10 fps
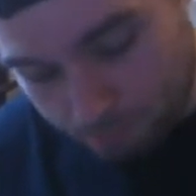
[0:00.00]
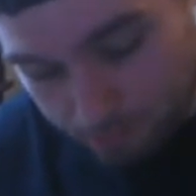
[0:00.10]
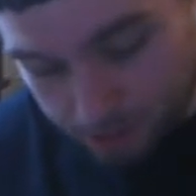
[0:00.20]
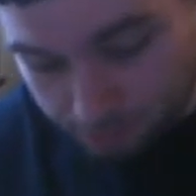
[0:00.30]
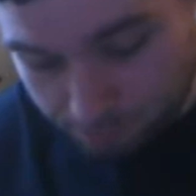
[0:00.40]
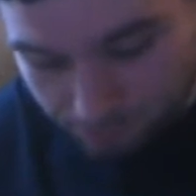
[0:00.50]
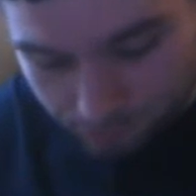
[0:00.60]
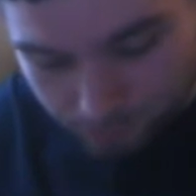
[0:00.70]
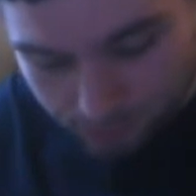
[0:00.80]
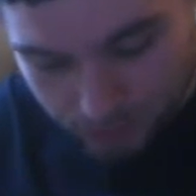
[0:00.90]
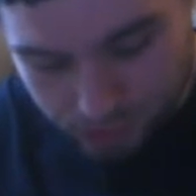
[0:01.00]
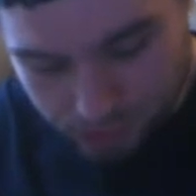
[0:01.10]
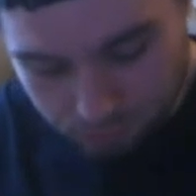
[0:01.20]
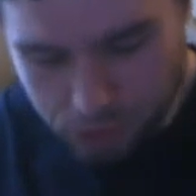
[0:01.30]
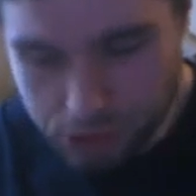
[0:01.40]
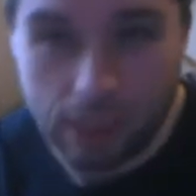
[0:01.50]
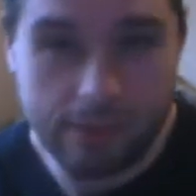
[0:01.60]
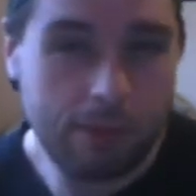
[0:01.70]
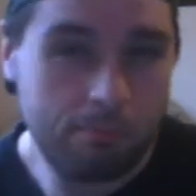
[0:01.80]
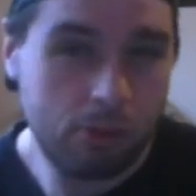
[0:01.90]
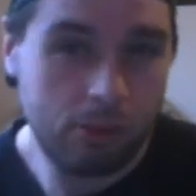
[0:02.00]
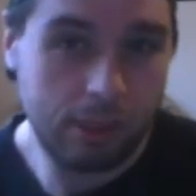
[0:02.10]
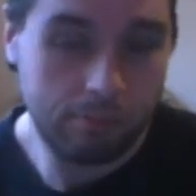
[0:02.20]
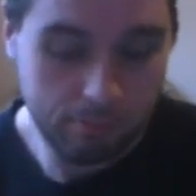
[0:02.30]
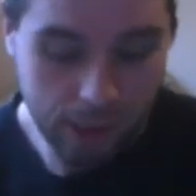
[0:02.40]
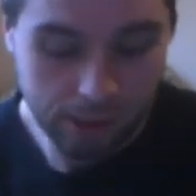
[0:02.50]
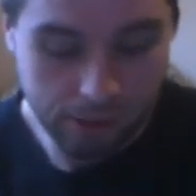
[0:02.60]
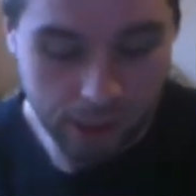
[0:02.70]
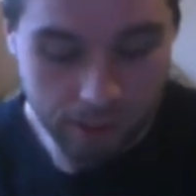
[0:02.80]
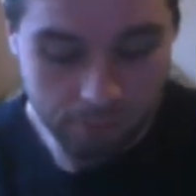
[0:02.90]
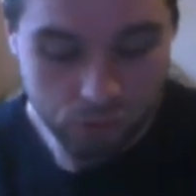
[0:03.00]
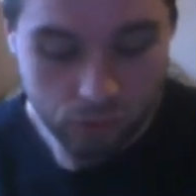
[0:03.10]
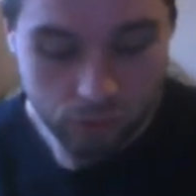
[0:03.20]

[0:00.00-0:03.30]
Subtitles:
but I just wish that they put in better games.